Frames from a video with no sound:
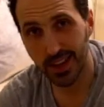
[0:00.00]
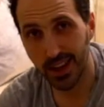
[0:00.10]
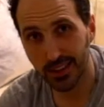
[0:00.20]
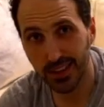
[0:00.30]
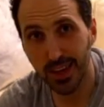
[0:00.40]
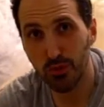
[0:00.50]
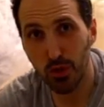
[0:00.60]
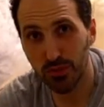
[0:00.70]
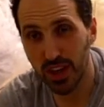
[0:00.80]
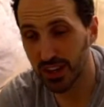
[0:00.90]
I'll keep you
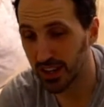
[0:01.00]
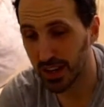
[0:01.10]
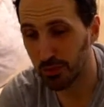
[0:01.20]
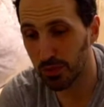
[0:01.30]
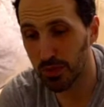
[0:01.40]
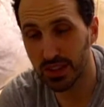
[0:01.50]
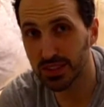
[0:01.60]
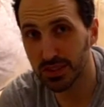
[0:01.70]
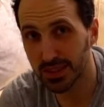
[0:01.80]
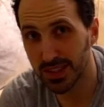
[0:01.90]
updated in a couple of months
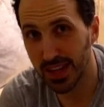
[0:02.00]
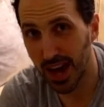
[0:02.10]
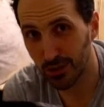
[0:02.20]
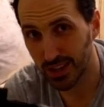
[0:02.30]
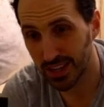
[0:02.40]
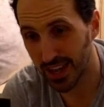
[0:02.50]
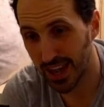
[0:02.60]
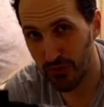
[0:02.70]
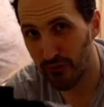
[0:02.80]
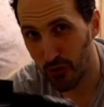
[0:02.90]
to see how did they
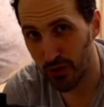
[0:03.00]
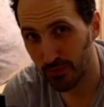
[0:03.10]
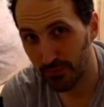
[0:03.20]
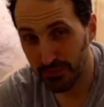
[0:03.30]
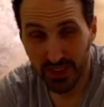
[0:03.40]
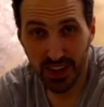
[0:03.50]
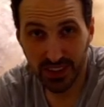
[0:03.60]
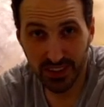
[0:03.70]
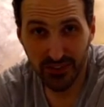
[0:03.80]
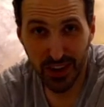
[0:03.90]
perform
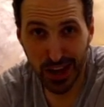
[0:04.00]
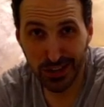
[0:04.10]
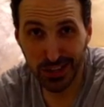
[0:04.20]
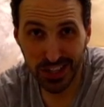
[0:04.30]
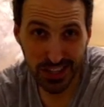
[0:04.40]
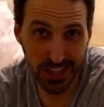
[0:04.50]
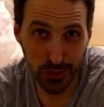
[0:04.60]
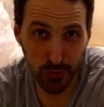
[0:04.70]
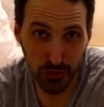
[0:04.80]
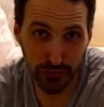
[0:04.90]
and if I actually did
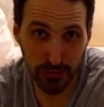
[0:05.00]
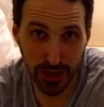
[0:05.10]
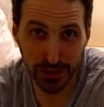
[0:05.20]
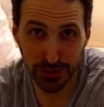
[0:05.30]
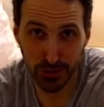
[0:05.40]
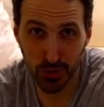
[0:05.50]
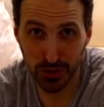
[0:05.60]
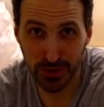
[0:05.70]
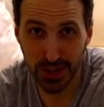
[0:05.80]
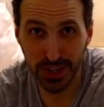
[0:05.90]
improve my kilter
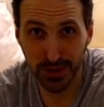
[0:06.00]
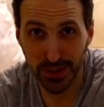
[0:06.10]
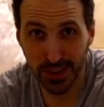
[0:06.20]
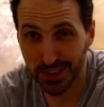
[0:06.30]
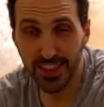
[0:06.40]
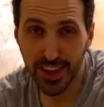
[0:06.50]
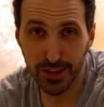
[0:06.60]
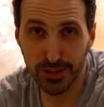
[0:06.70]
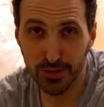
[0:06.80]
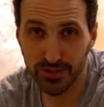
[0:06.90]
board training or not. Thank
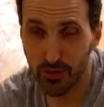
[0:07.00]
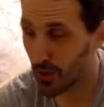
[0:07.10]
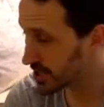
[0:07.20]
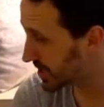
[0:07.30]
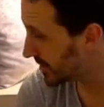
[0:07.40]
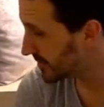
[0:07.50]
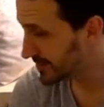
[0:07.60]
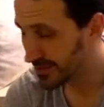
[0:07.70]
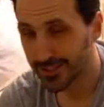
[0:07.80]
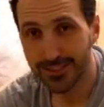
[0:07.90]
you so much for watching.
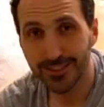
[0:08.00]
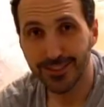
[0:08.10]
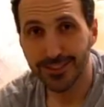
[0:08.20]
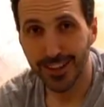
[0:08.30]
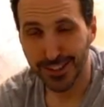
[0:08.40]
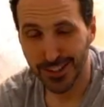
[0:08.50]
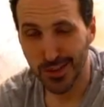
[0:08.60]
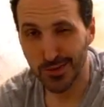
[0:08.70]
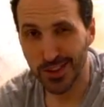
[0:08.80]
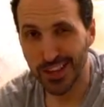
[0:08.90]
I'll see
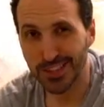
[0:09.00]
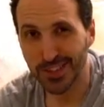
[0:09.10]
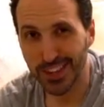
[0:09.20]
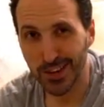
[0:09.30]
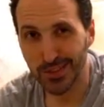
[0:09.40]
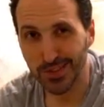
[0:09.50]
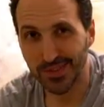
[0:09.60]
you in my next video.